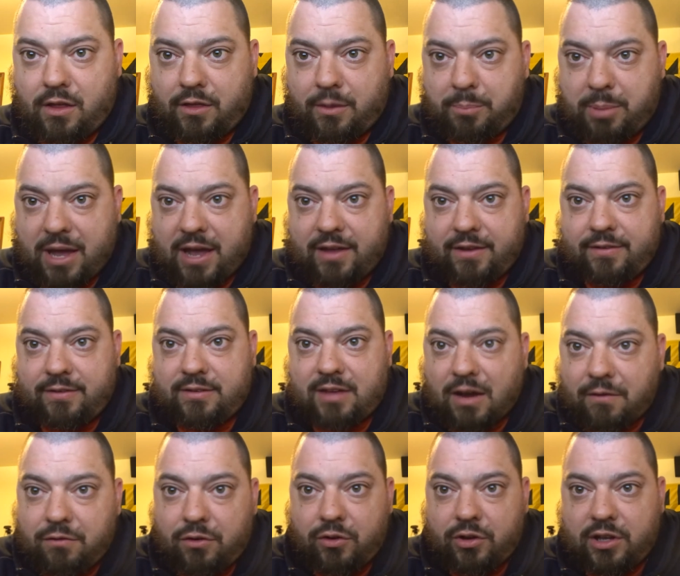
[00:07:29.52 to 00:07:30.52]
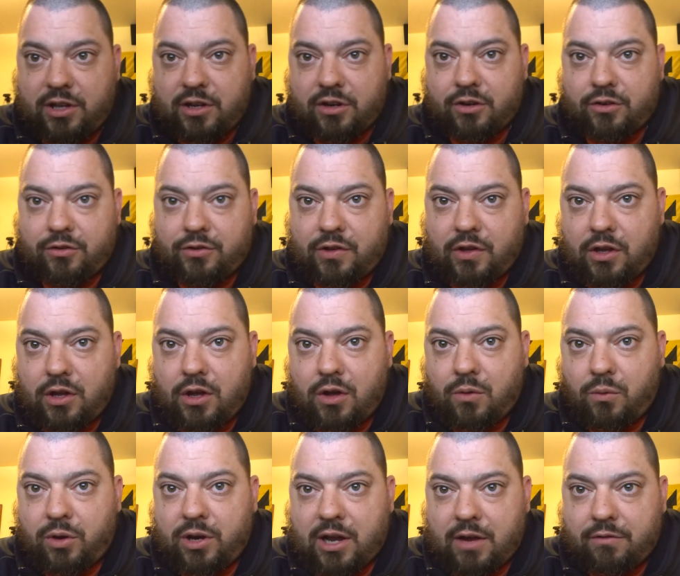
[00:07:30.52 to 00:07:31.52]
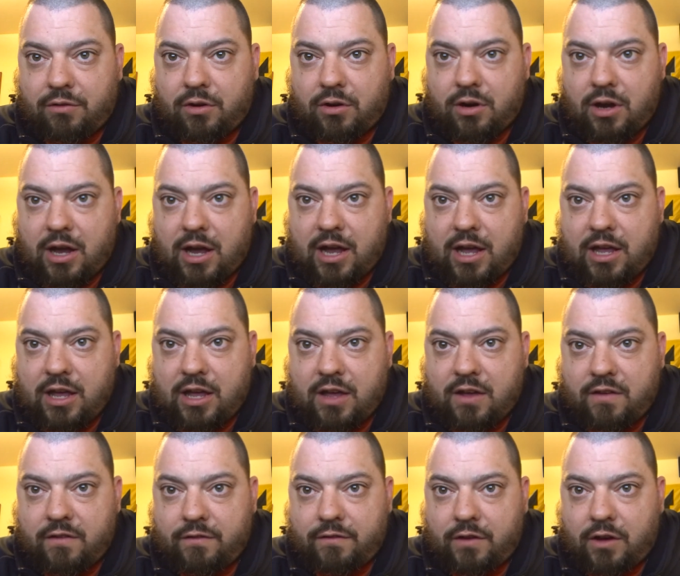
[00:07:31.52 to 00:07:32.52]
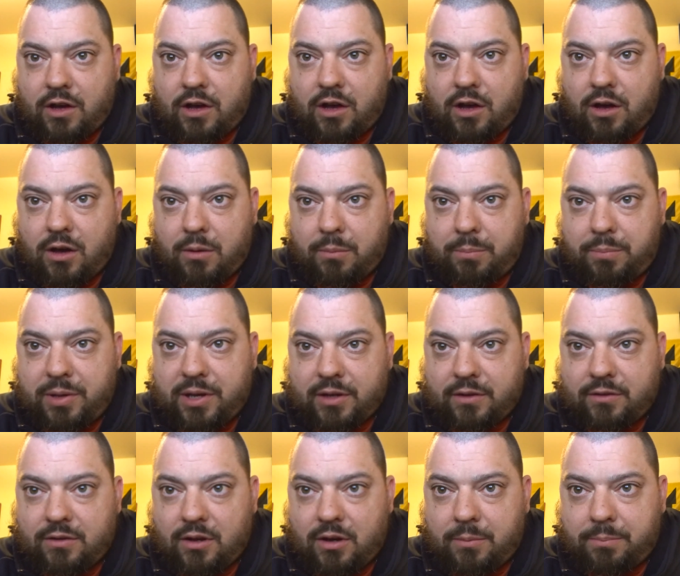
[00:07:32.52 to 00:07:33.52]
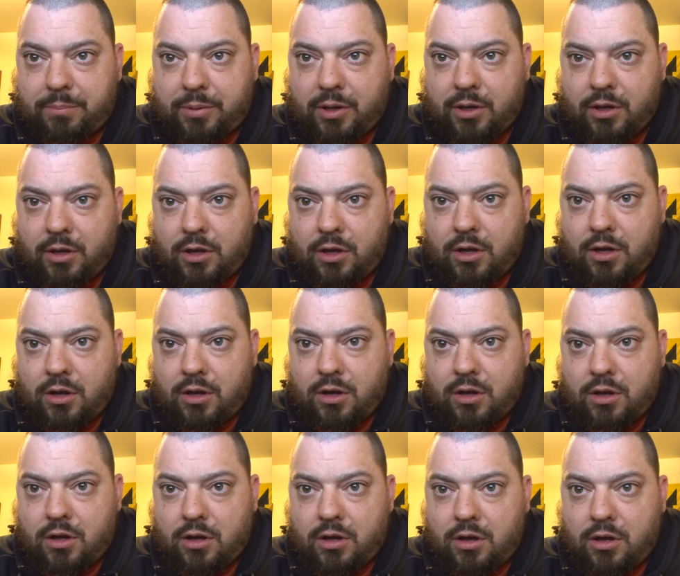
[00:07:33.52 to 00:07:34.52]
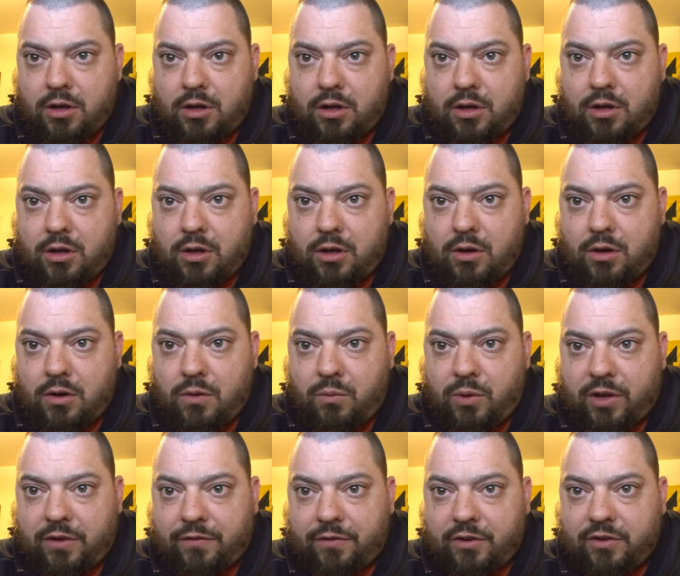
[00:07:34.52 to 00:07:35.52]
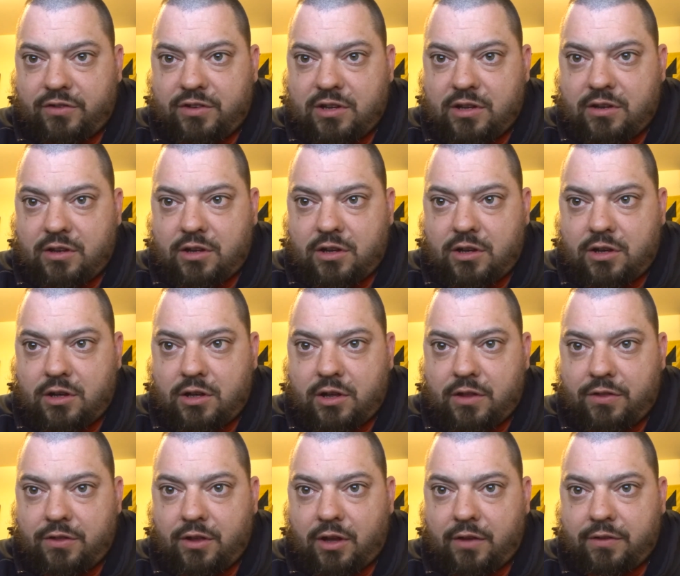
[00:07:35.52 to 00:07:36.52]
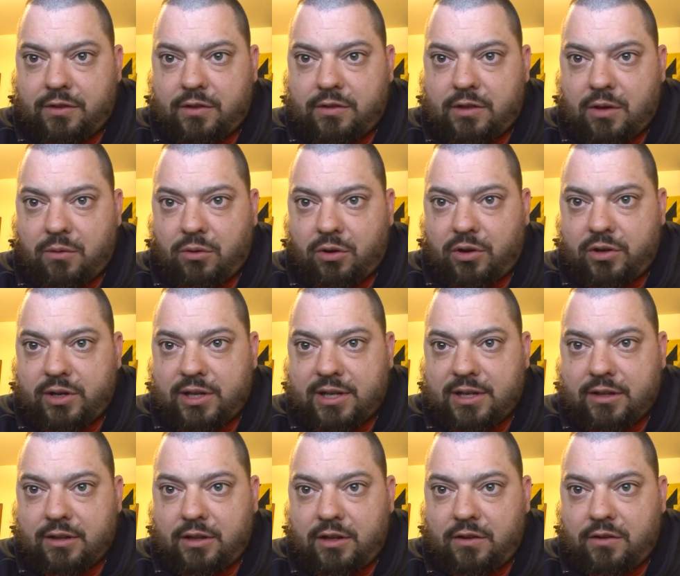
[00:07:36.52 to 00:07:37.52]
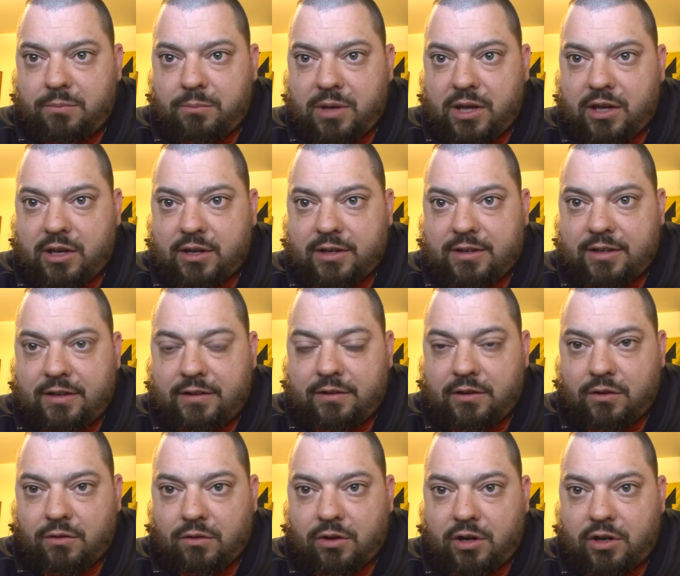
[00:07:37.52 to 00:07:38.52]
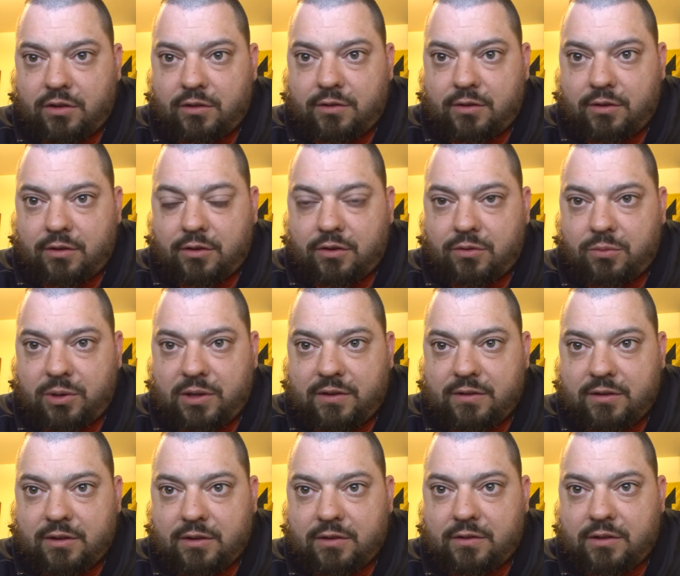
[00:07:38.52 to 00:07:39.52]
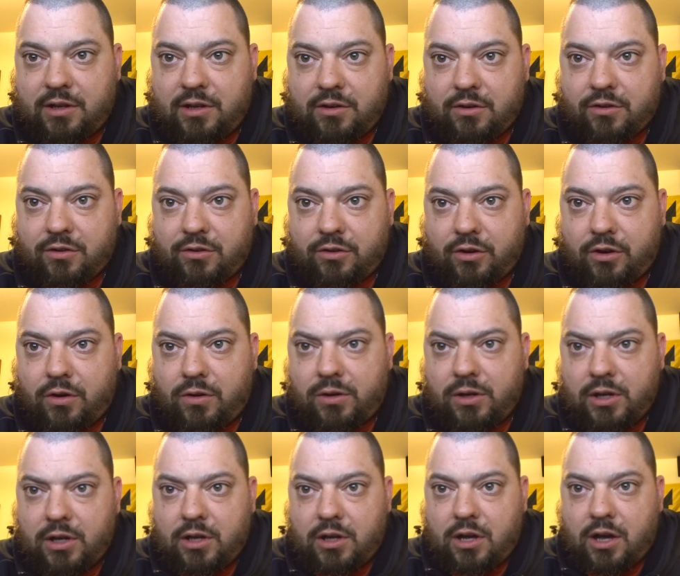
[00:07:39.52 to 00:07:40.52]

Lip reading: the past several years, whenever I have picked up West Virginia and thought that they were going to at least make a decent run to the Sweet 16 or so,